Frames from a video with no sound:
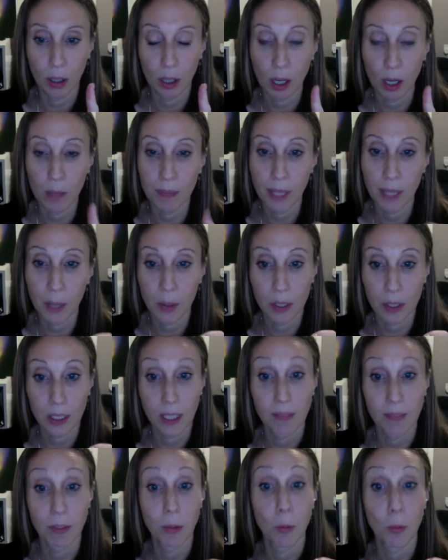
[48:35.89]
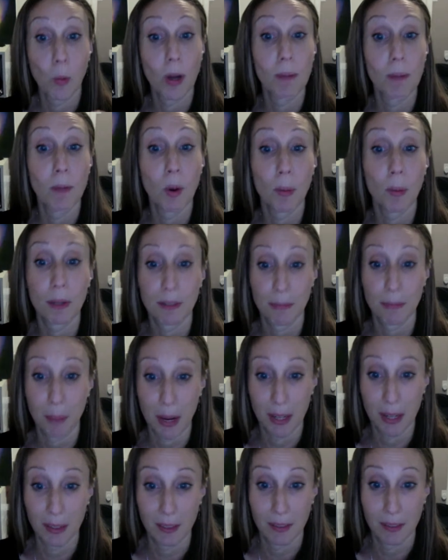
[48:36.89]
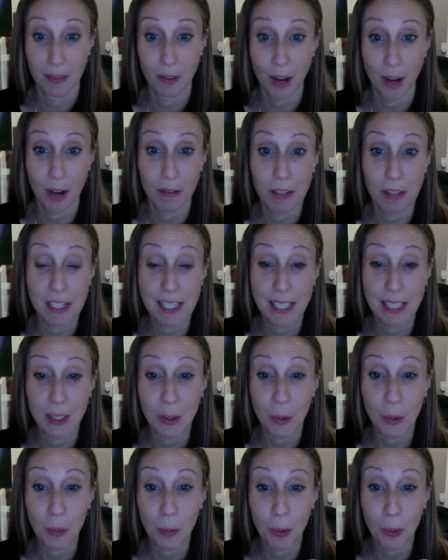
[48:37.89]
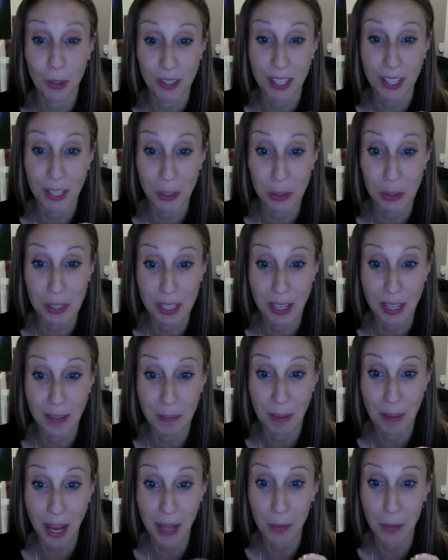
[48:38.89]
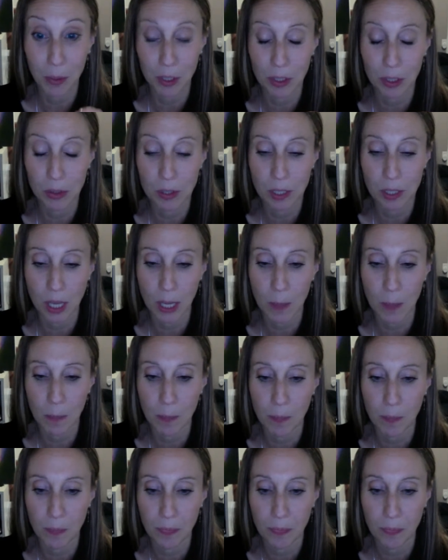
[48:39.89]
come down and give you one moment of pain for every single word that you say, bad word you say,